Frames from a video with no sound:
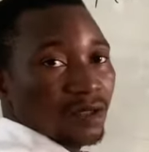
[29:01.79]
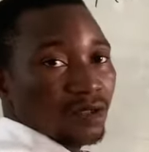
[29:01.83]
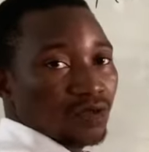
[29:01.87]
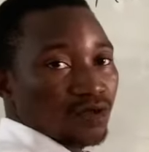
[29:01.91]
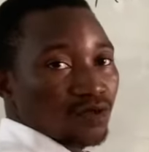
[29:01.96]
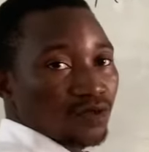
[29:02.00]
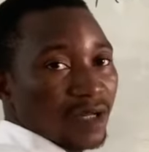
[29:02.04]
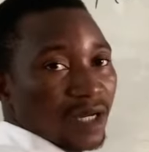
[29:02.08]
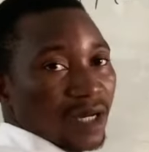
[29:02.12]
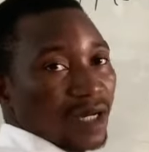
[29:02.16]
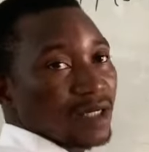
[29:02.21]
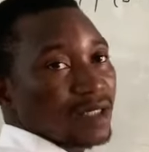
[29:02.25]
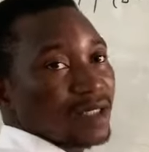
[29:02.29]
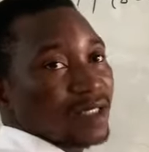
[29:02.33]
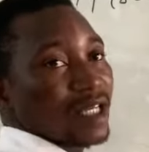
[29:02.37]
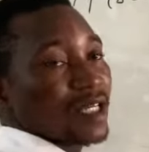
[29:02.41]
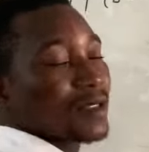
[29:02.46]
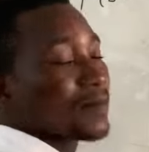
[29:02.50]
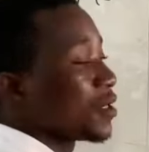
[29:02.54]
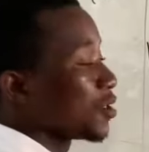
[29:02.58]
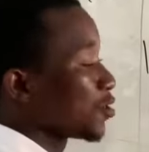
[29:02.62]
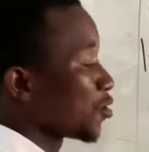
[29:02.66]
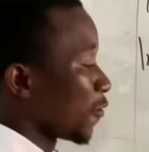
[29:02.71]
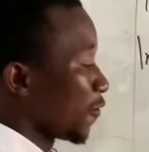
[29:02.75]
to the
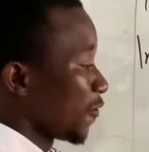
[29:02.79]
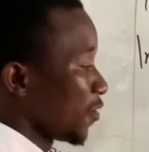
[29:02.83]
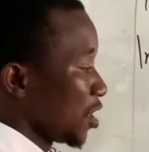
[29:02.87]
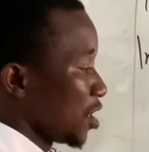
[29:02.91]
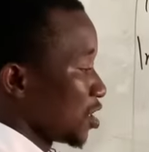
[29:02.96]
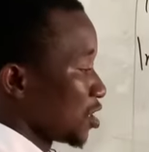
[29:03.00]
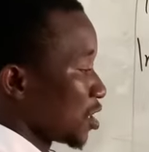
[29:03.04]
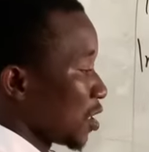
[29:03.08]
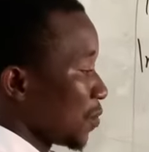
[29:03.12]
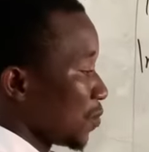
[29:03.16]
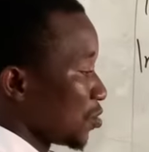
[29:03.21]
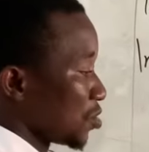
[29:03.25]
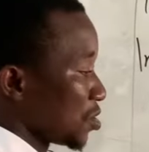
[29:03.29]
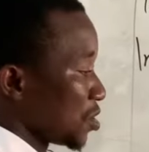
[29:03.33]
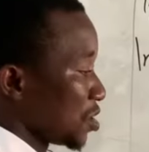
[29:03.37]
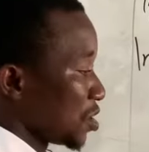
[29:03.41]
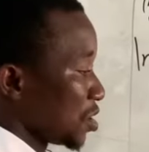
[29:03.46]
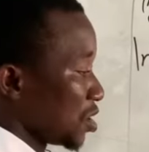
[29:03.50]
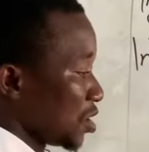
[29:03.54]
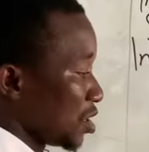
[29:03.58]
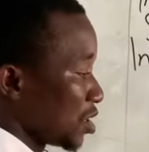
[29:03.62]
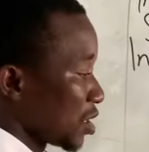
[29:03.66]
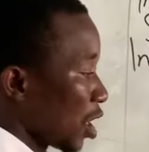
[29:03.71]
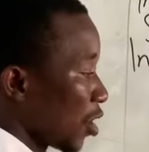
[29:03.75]
statement of financial
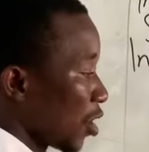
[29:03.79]
position. Is that